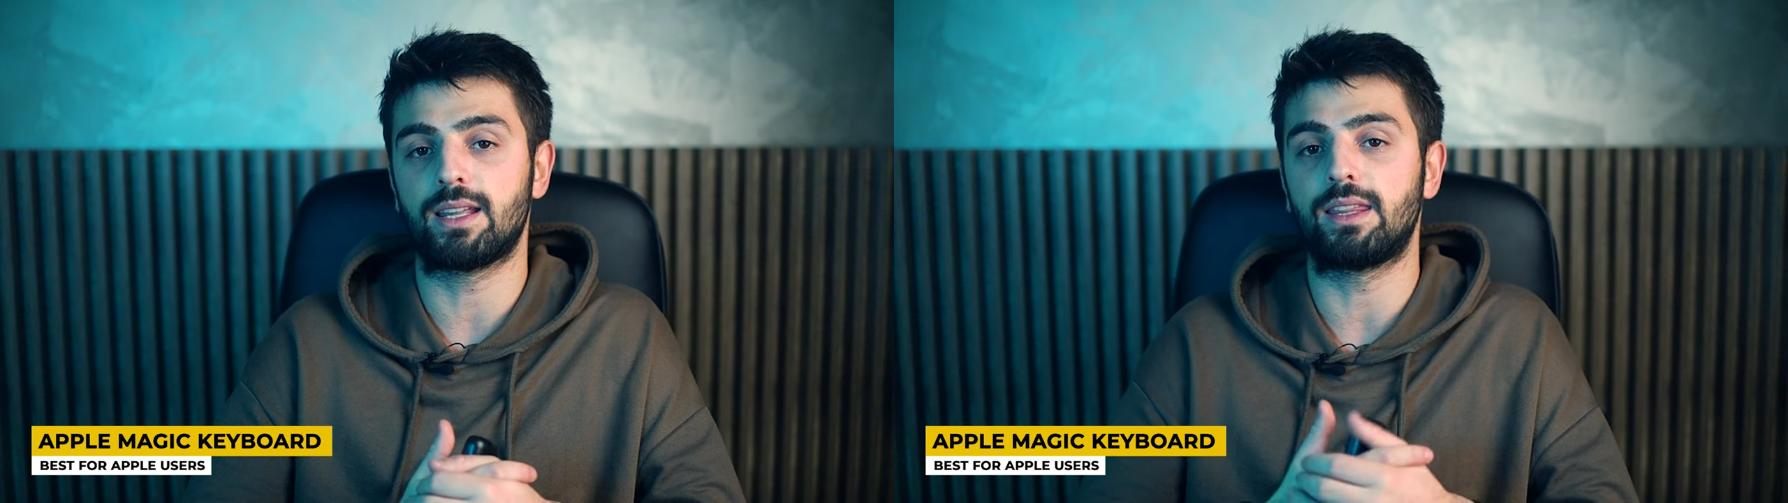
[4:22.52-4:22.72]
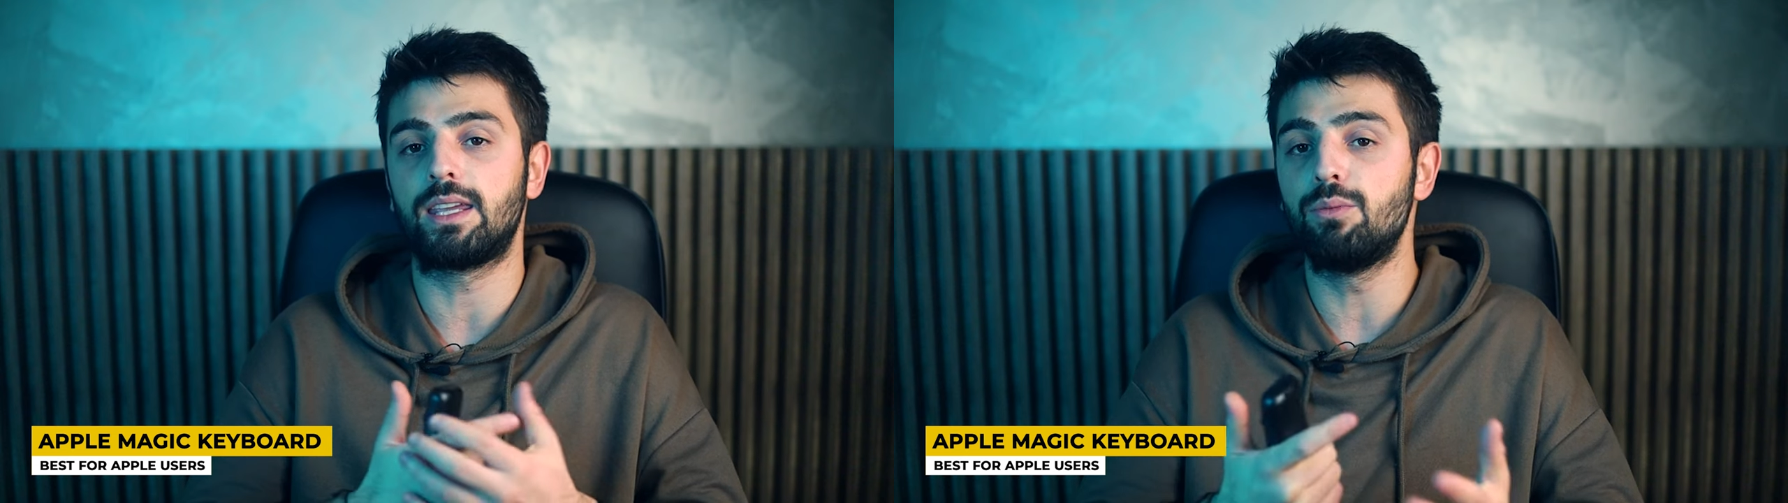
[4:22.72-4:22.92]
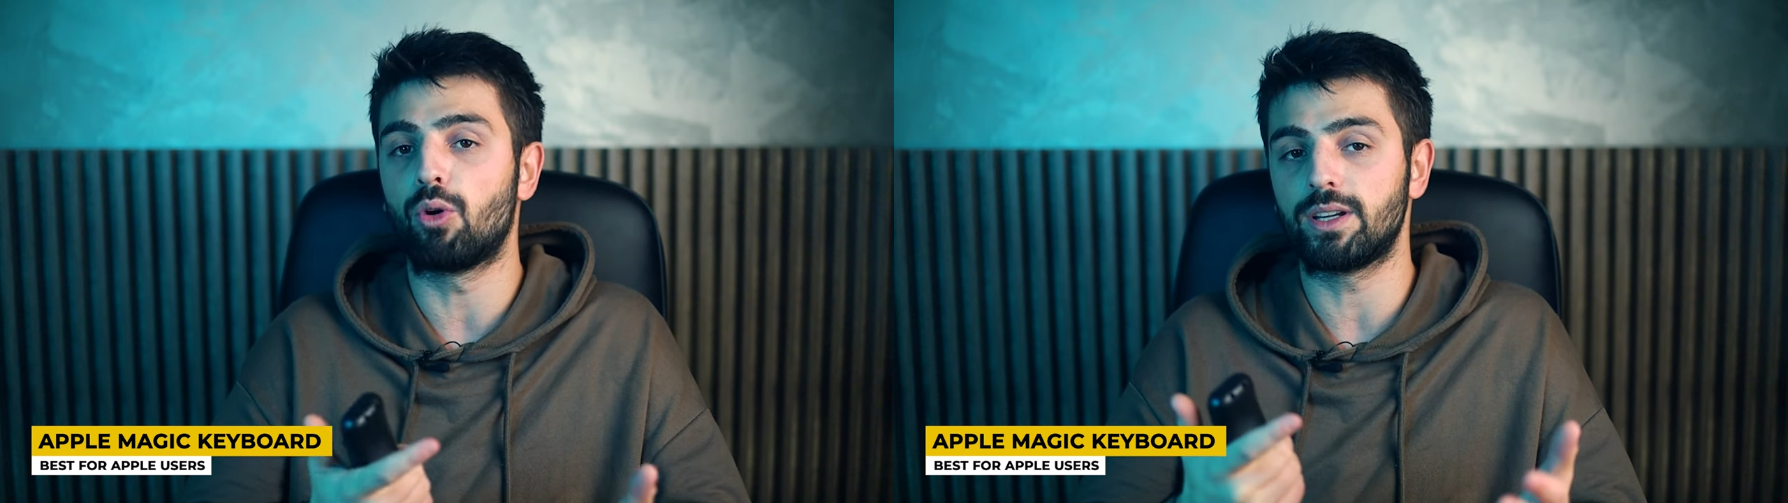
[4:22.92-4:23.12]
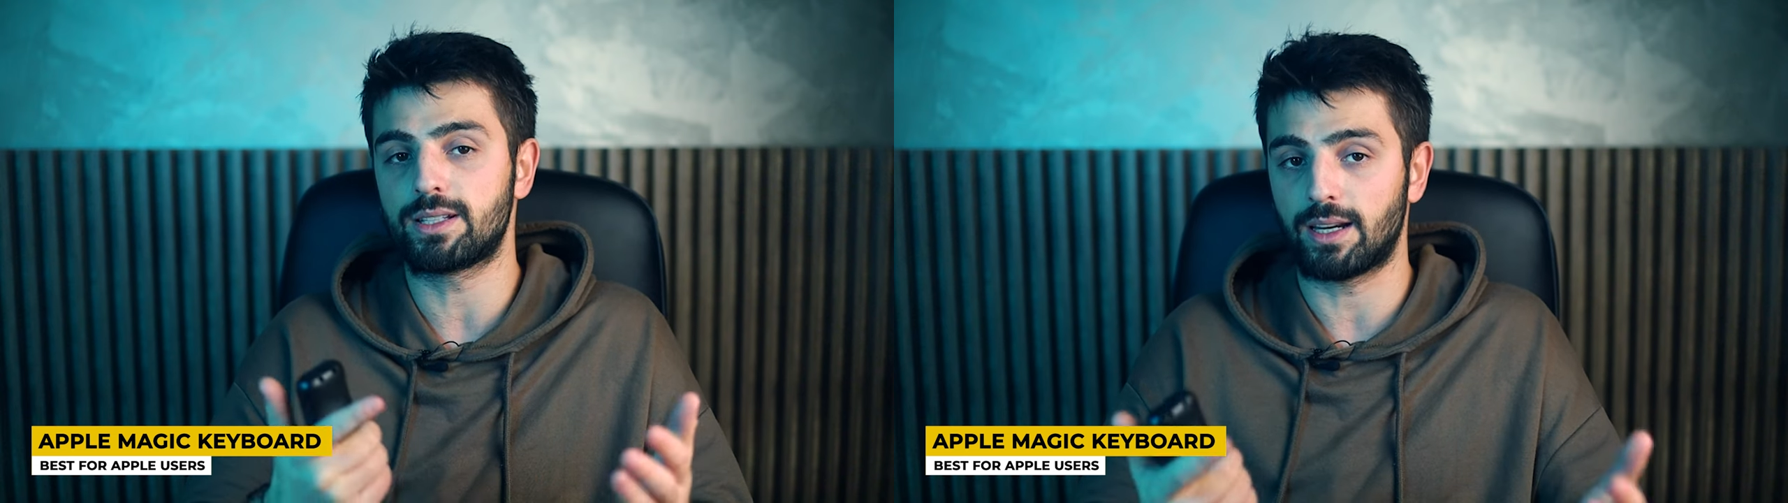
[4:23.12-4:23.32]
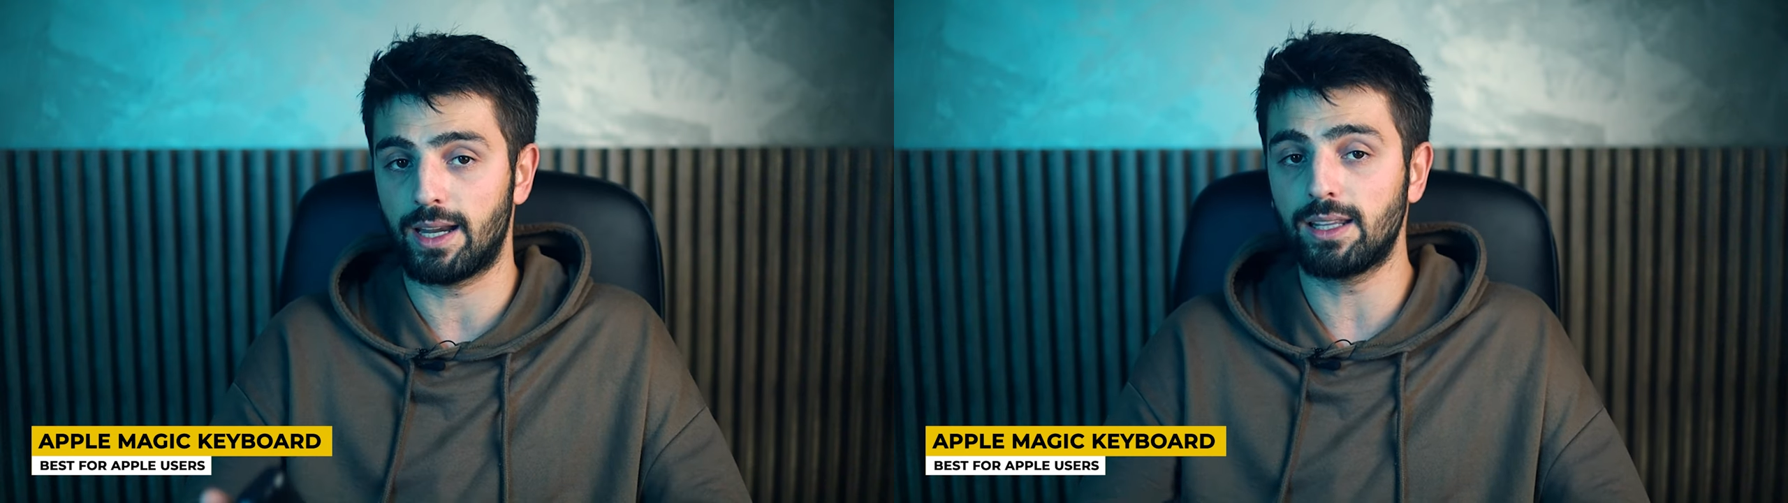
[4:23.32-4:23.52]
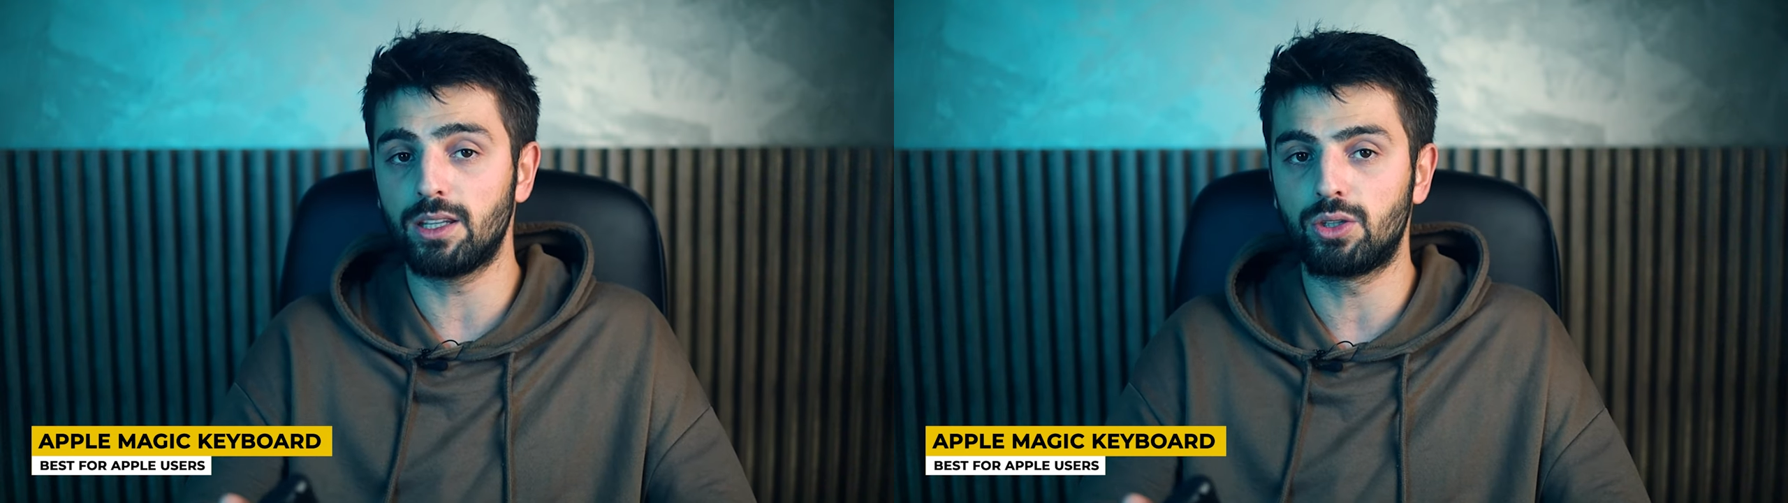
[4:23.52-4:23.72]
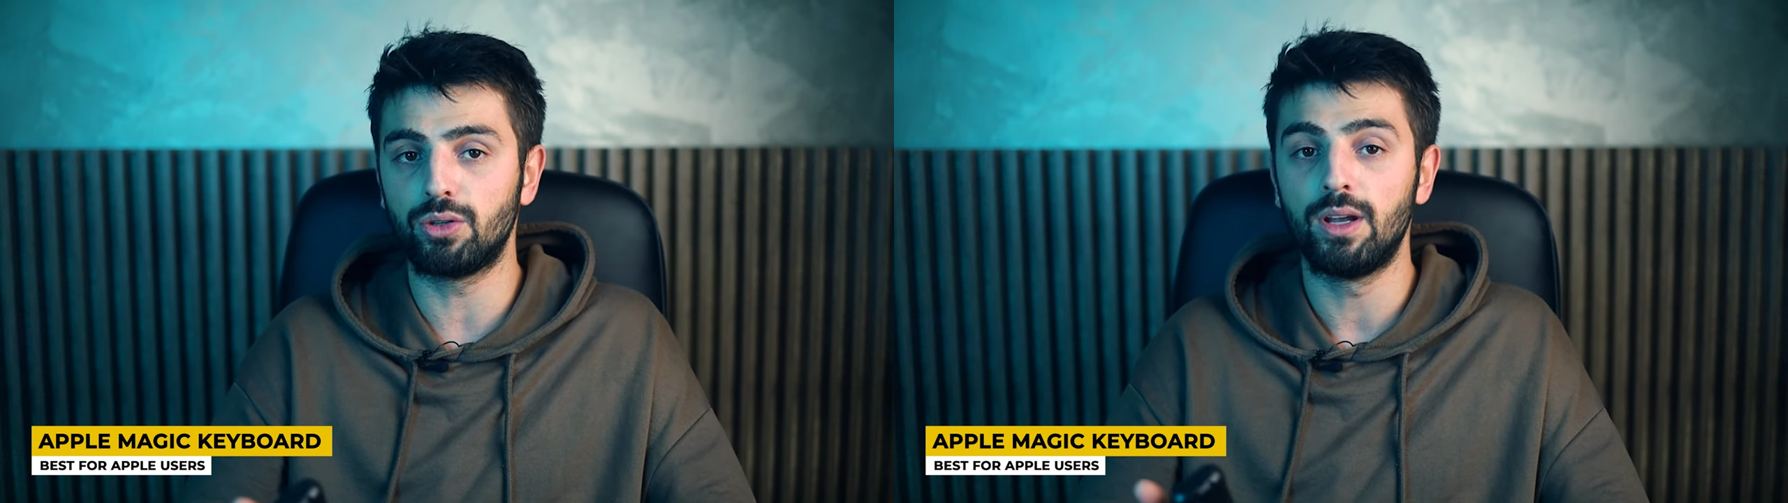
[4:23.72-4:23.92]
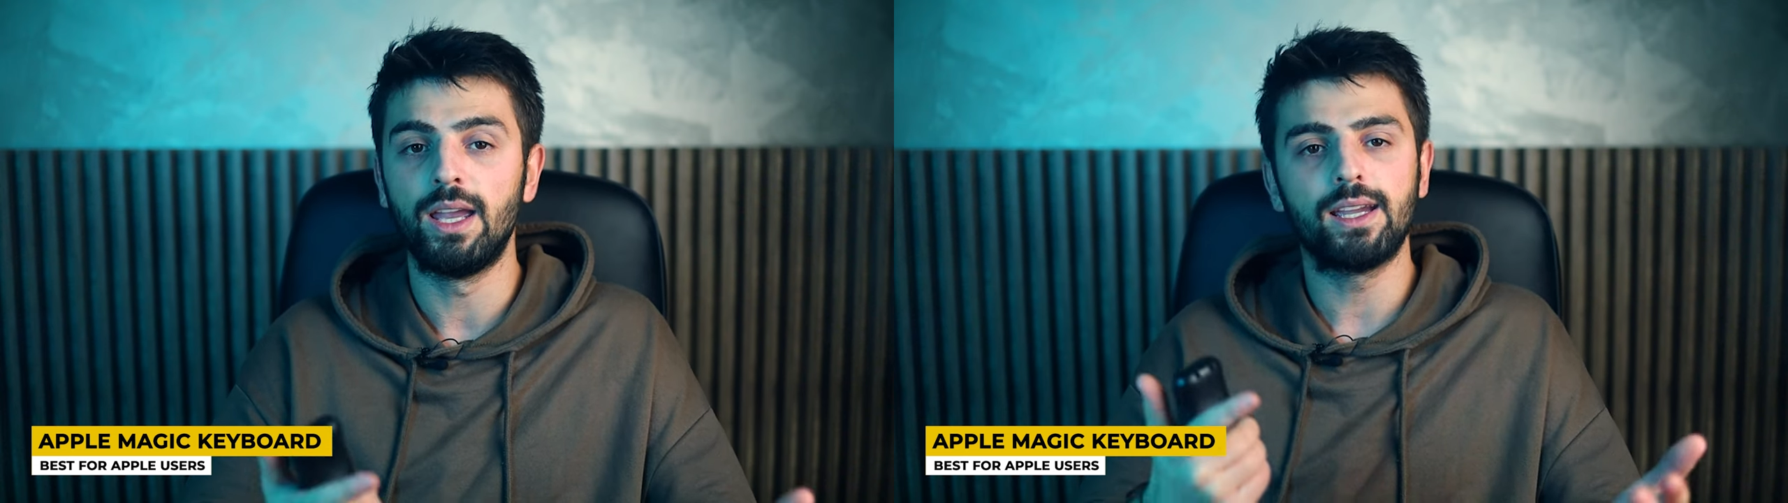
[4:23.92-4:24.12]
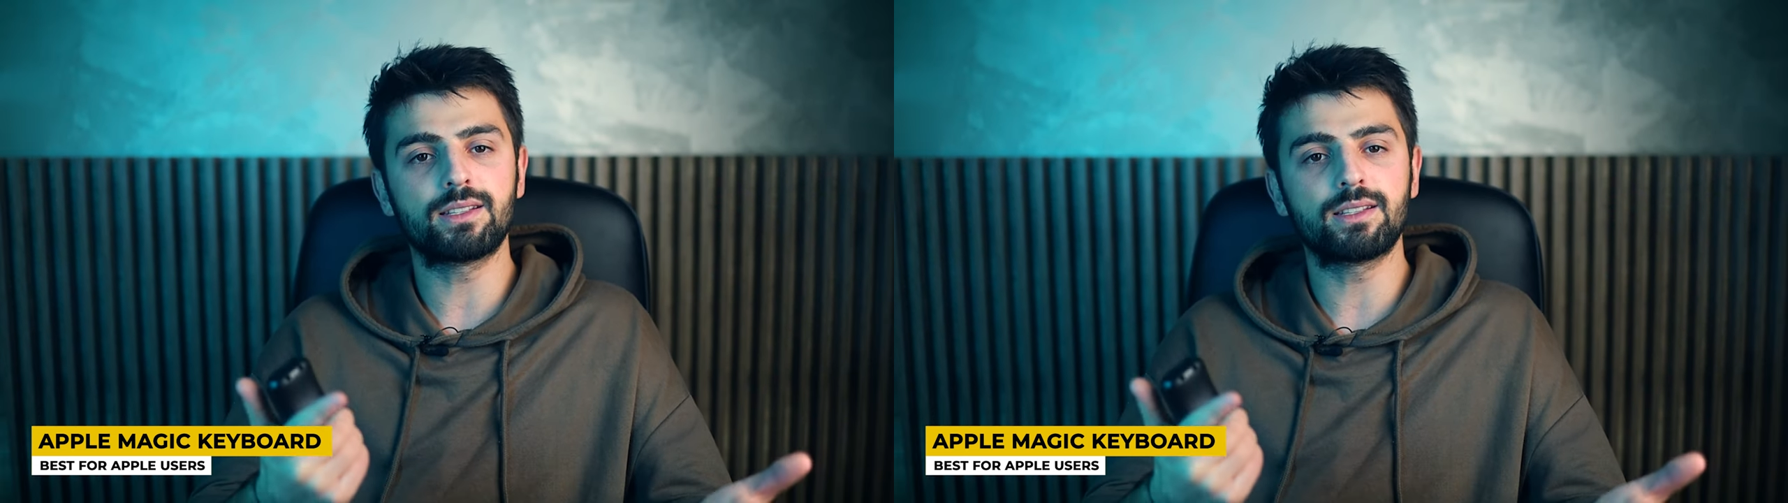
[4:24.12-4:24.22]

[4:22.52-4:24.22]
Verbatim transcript: that the keyboard is connected to